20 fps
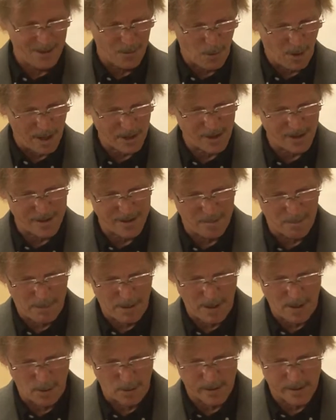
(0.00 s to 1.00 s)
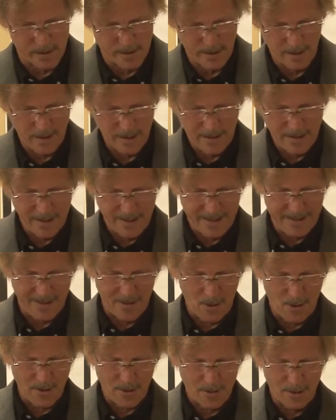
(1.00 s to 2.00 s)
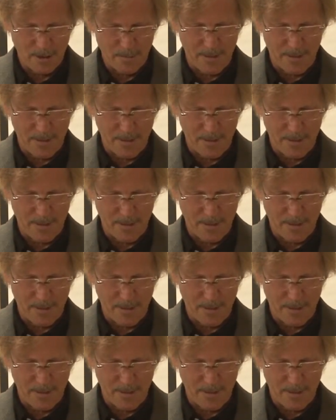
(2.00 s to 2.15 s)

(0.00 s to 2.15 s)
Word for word: the Washington Post, in an article